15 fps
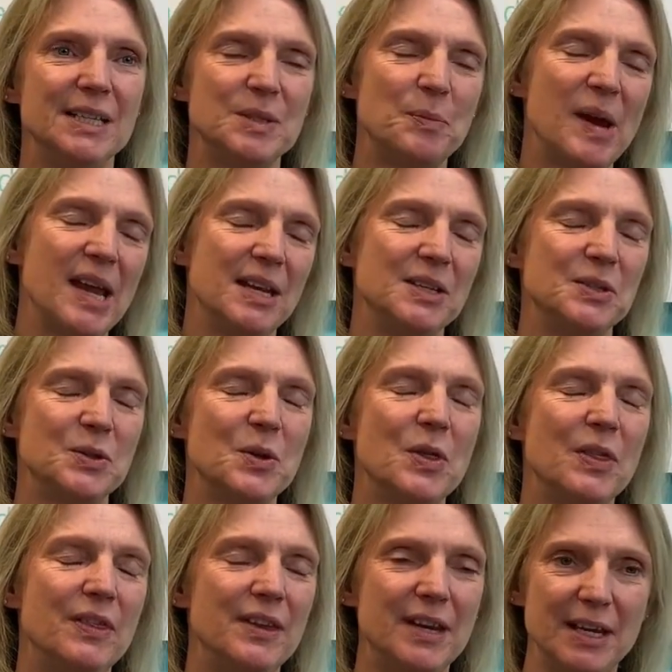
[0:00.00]
depend
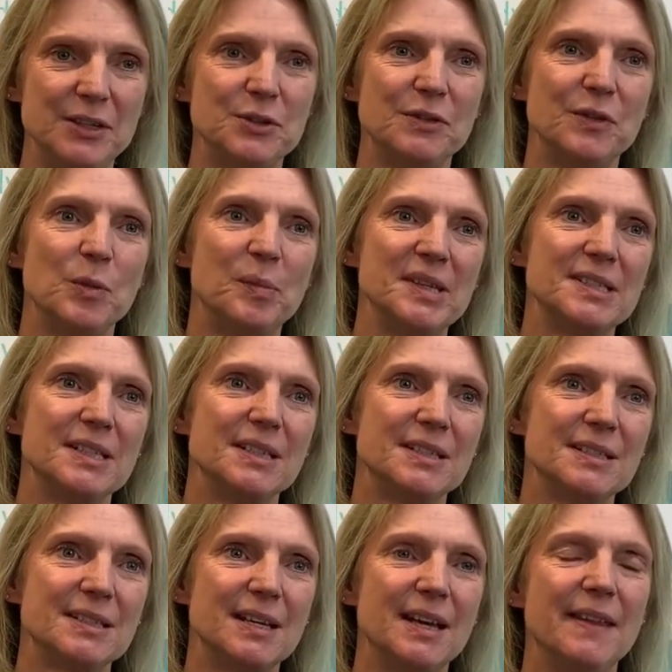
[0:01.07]
on the nature of your
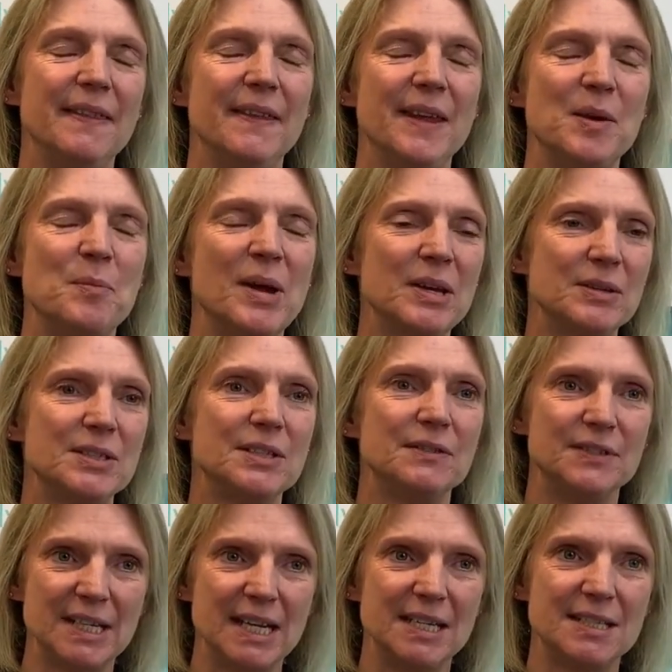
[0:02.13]
business and the amount of
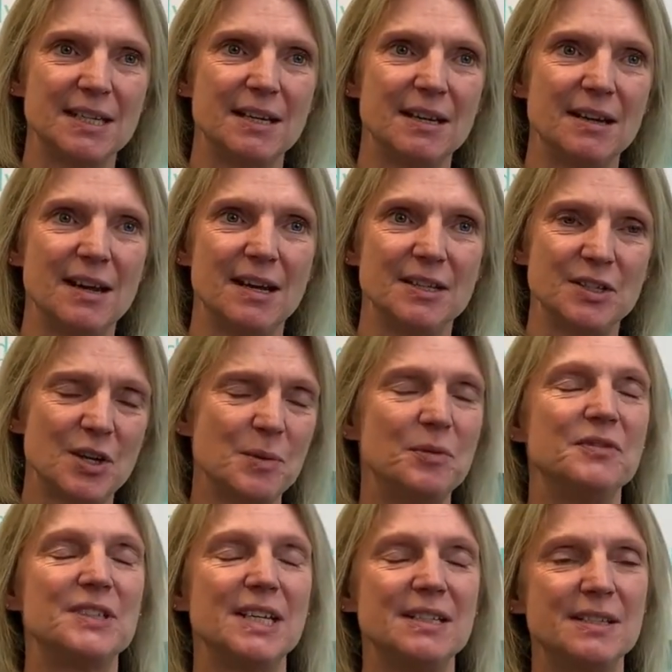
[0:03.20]
data and type
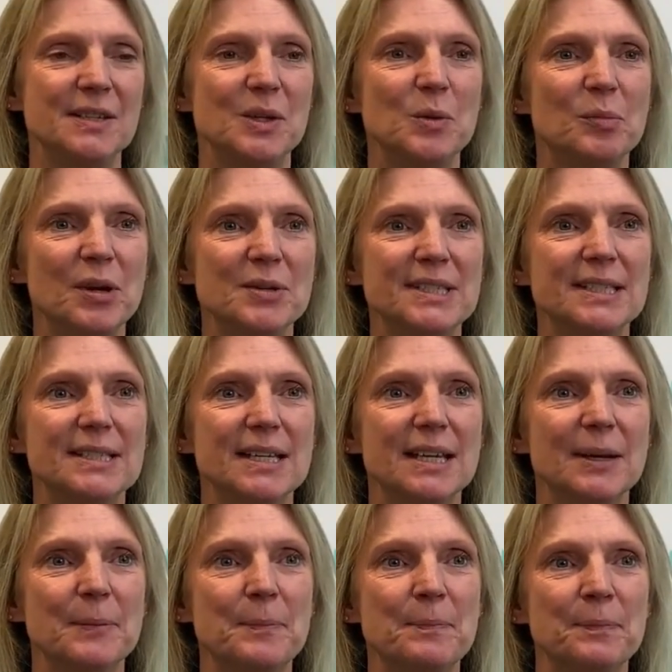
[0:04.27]
of data that you're
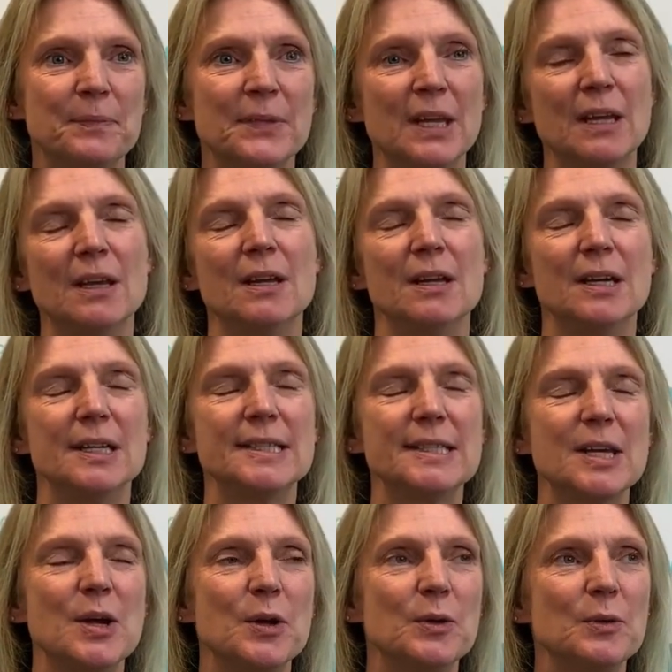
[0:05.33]
processing.
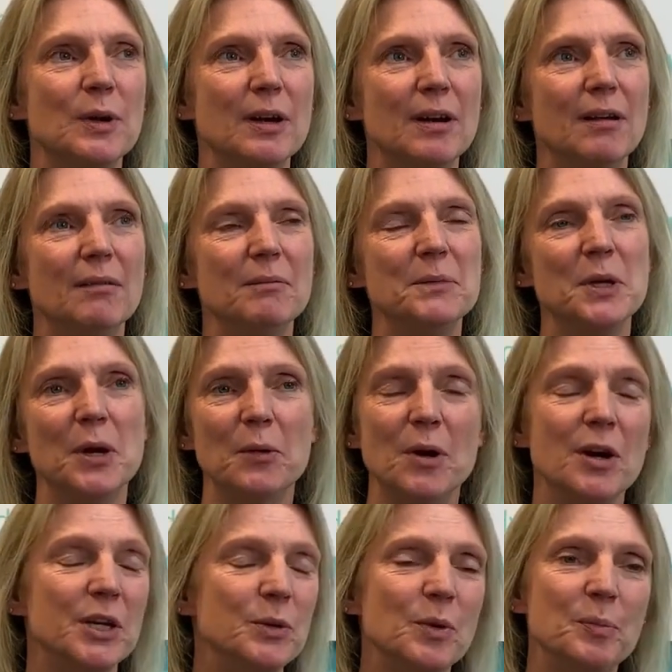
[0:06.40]
So, are
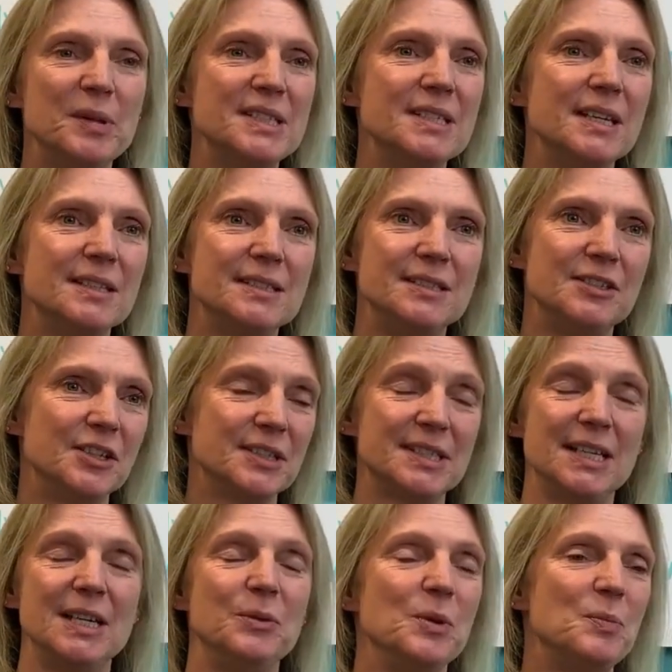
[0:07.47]
you a business just
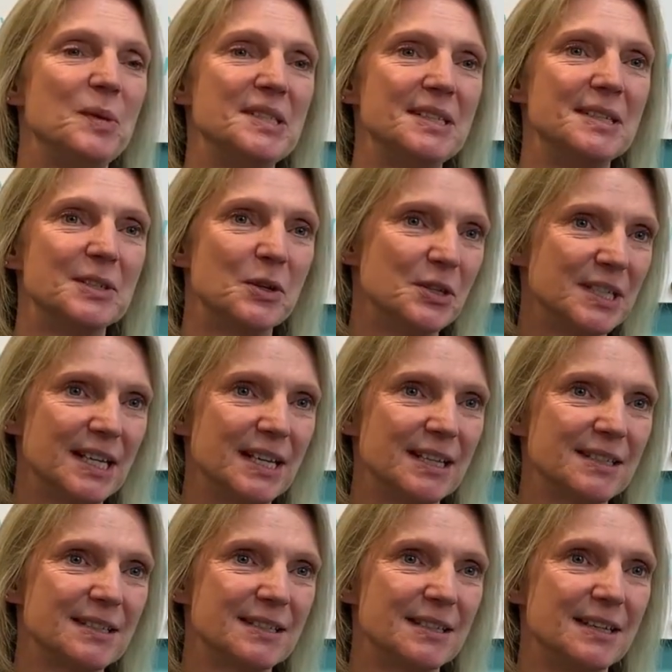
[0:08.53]
dealing with business
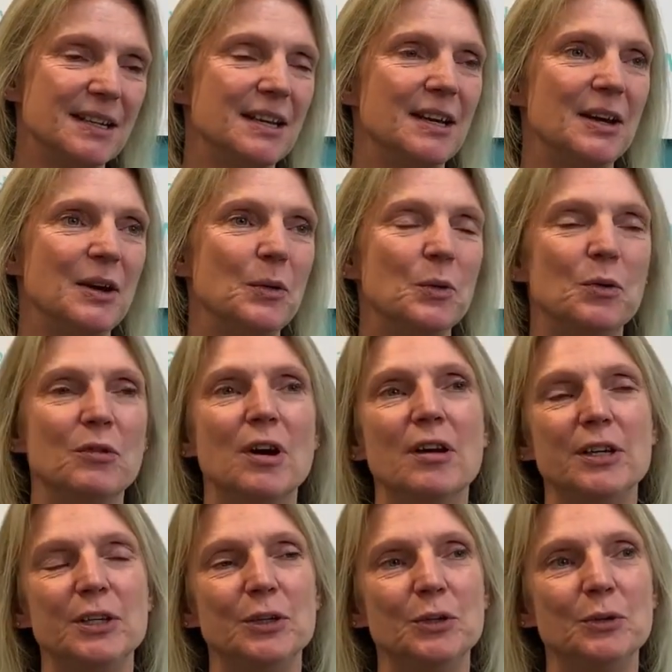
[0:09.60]
contacts, or are
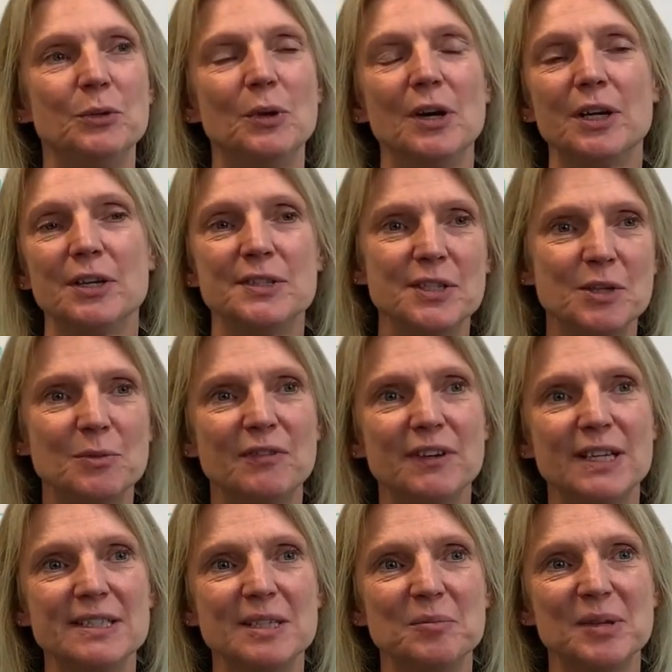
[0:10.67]
you a
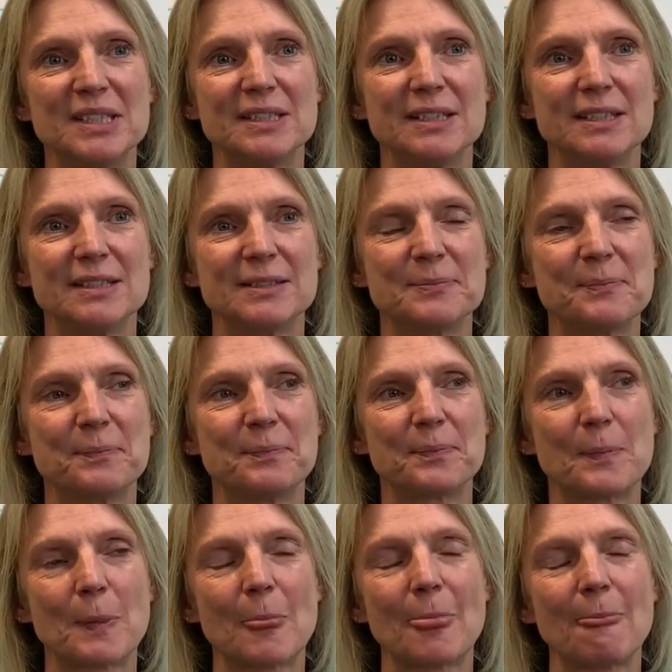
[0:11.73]
consumer-facing business?
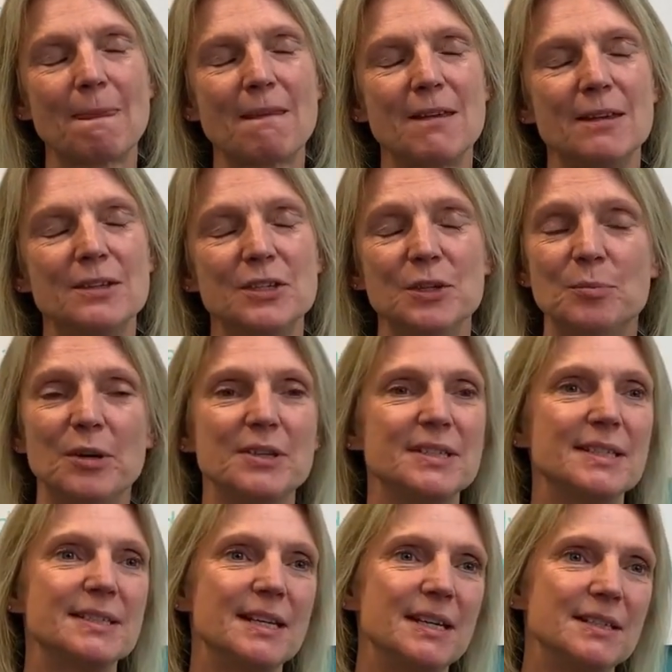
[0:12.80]
Do you
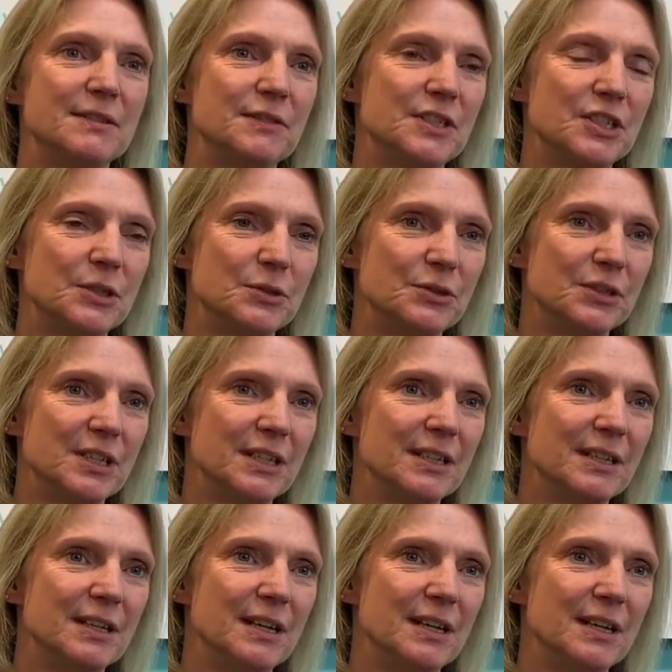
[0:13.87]
process data for children?